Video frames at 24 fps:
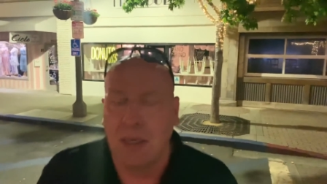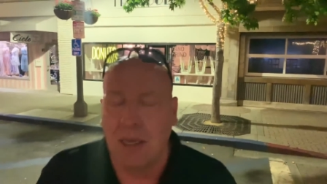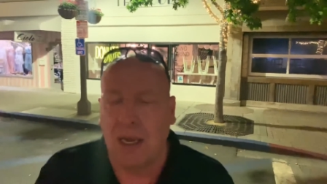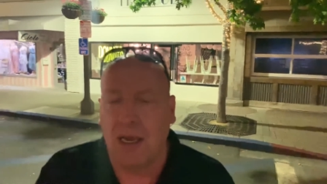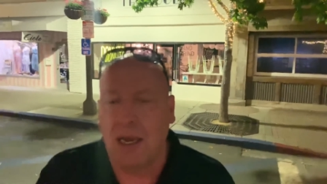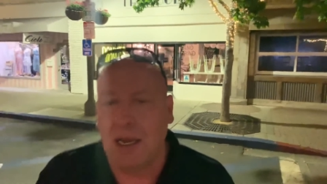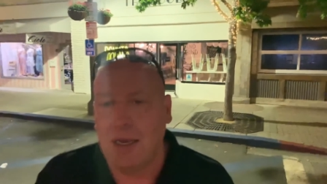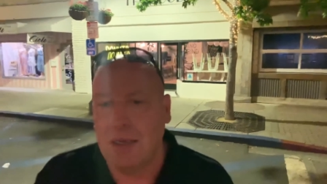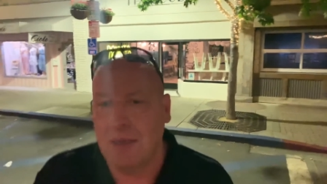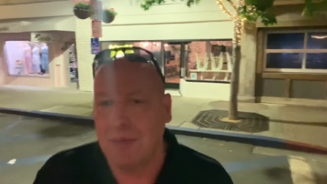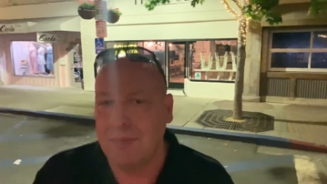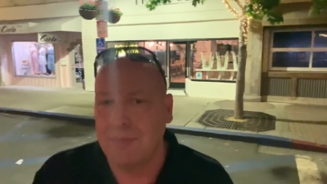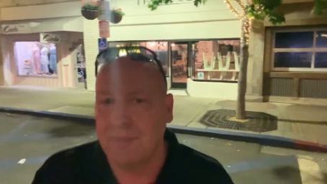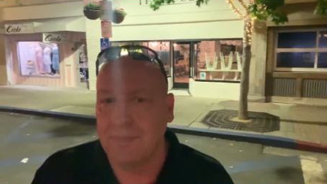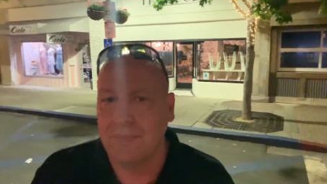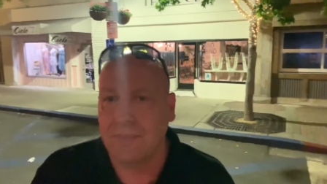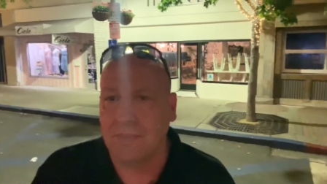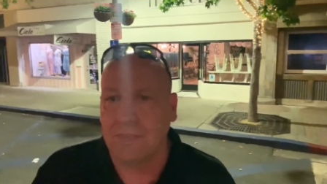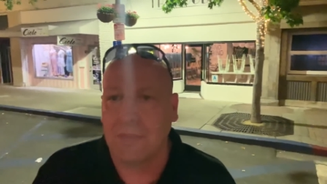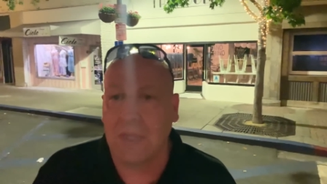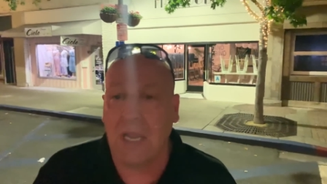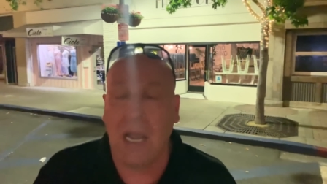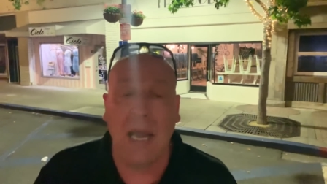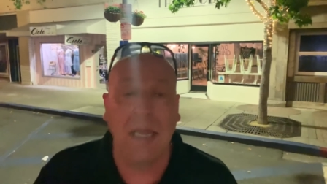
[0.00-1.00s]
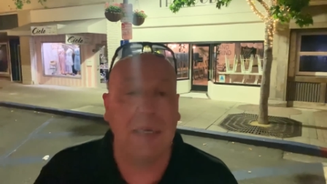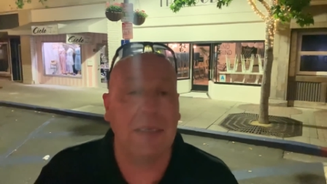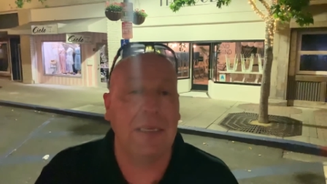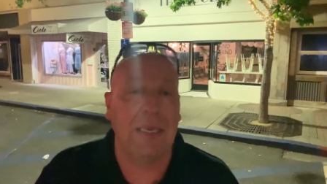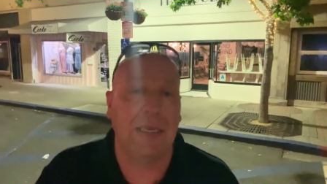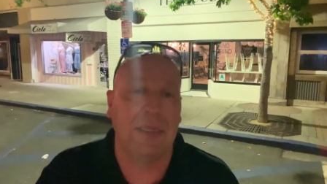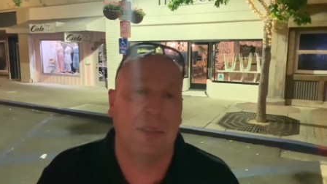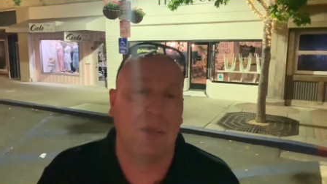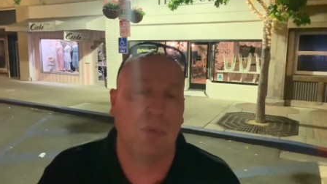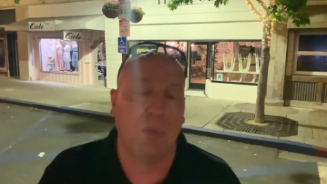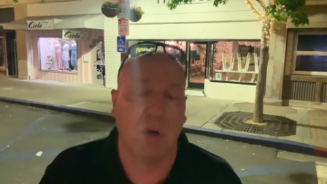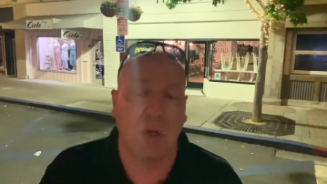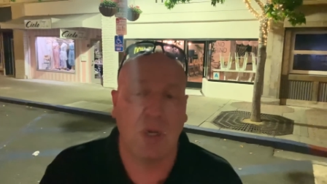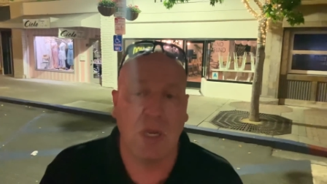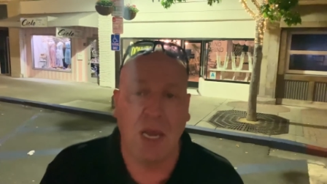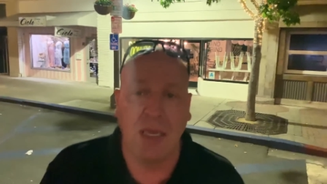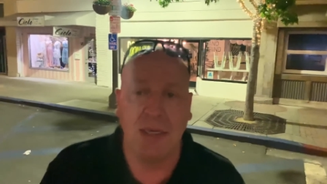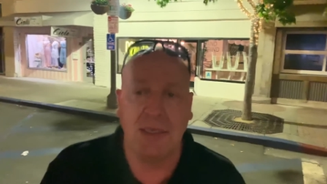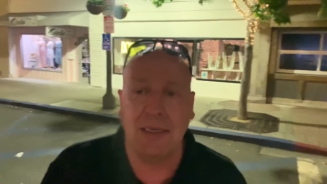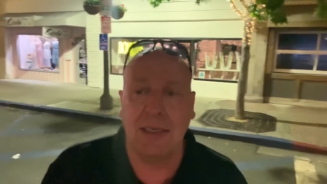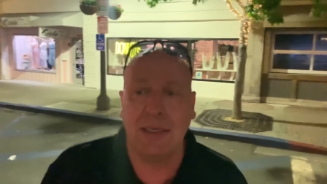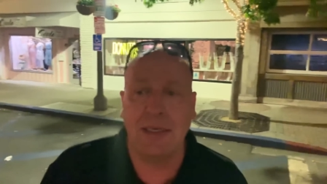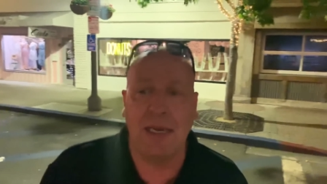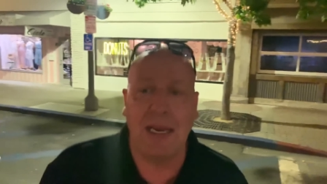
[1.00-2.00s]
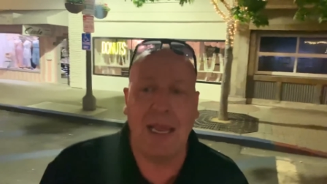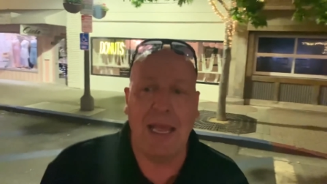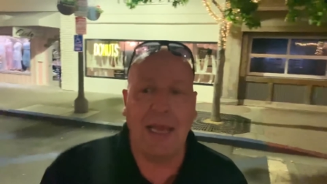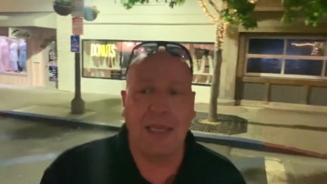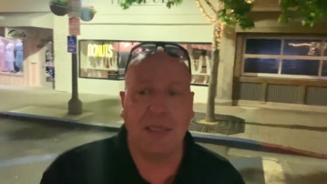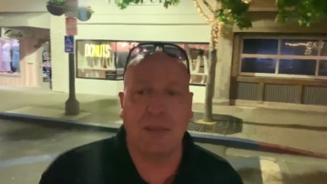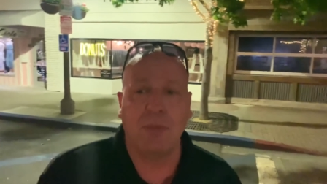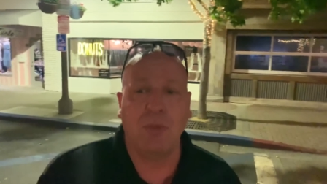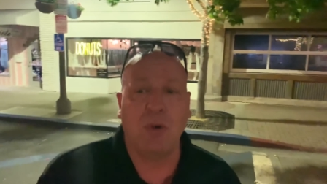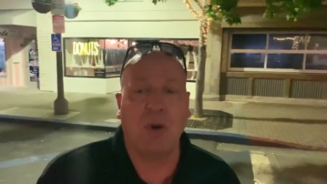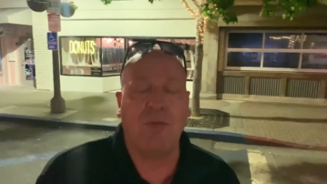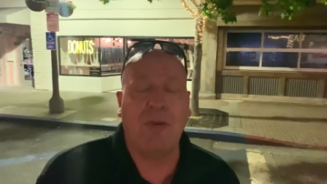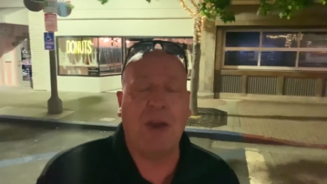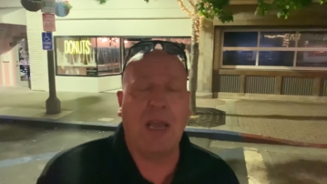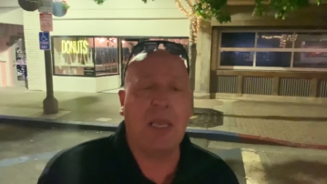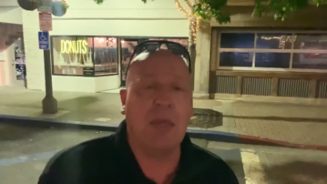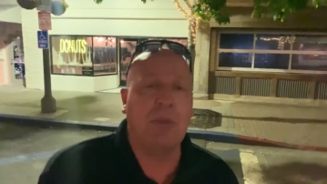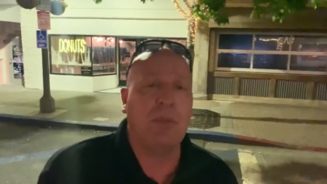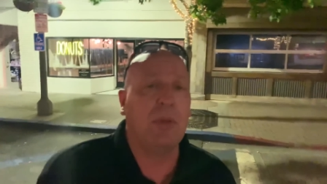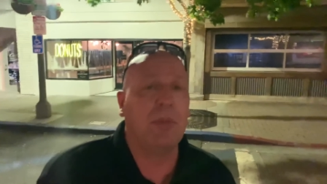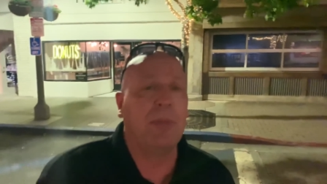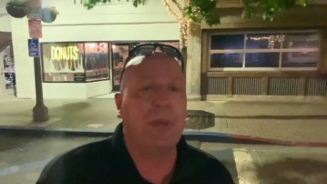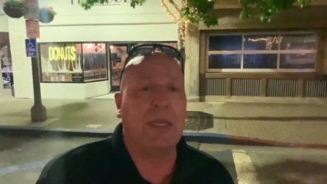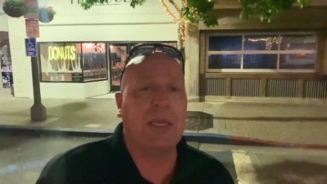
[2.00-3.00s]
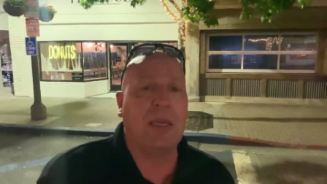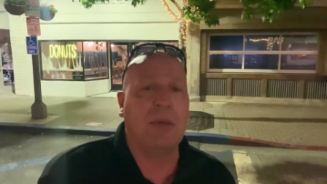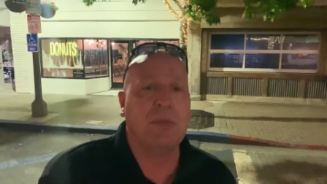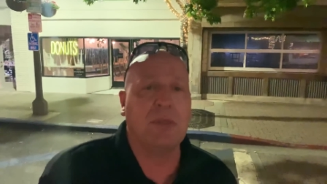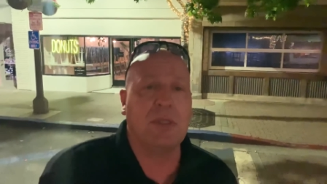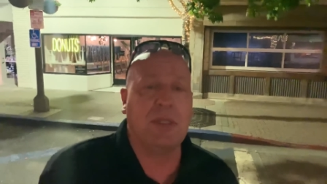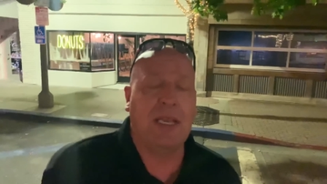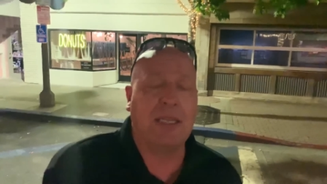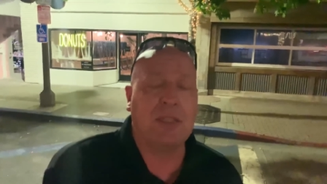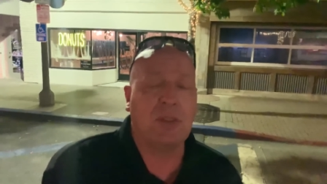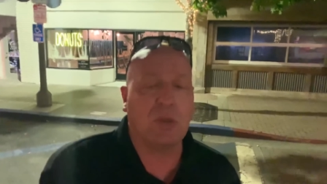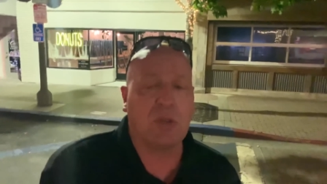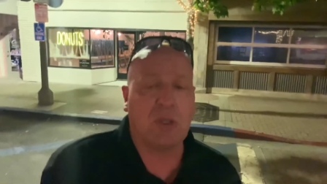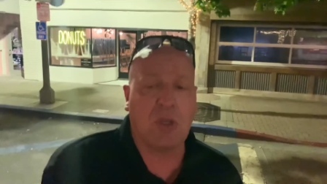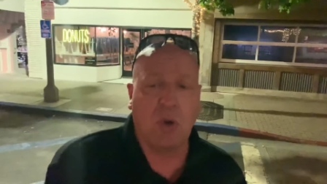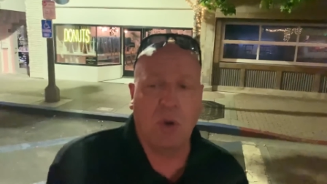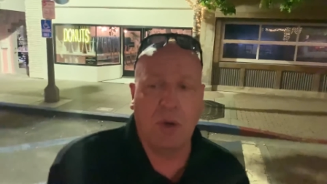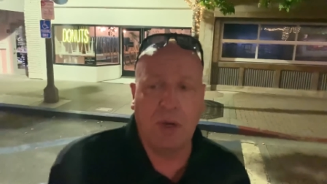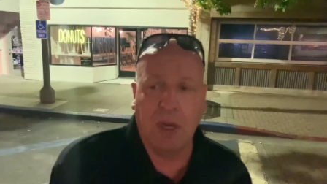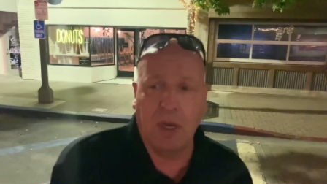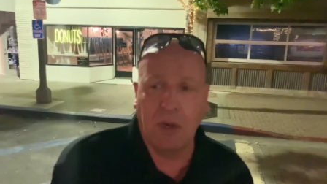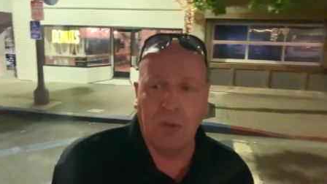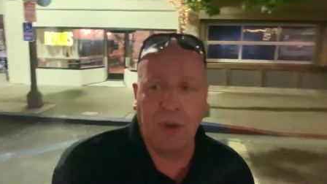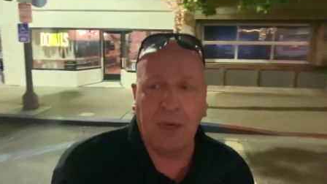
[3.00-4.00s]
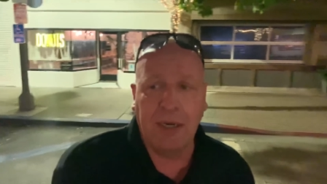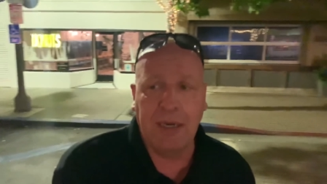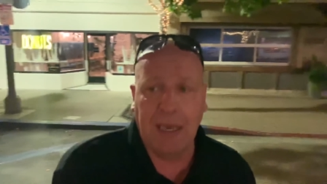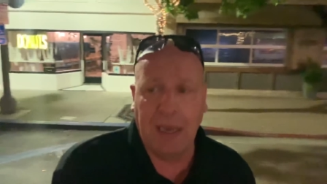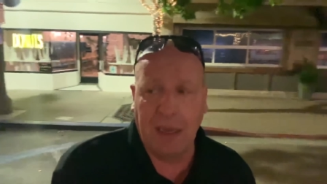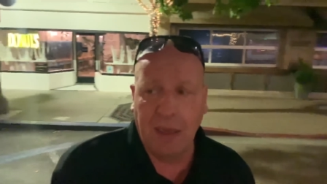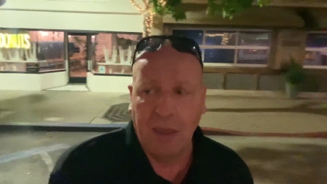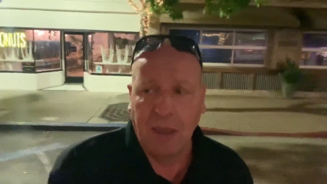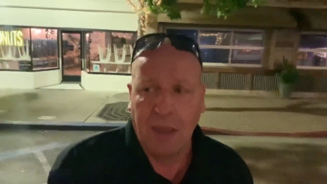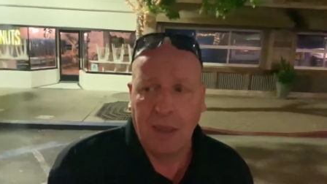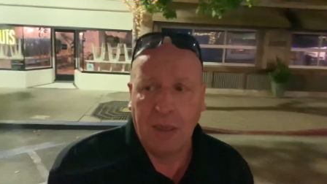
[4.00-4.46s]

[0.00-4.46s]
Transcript: um, content. The more content it has, the more valuable it becomes, and that's what's going on right now.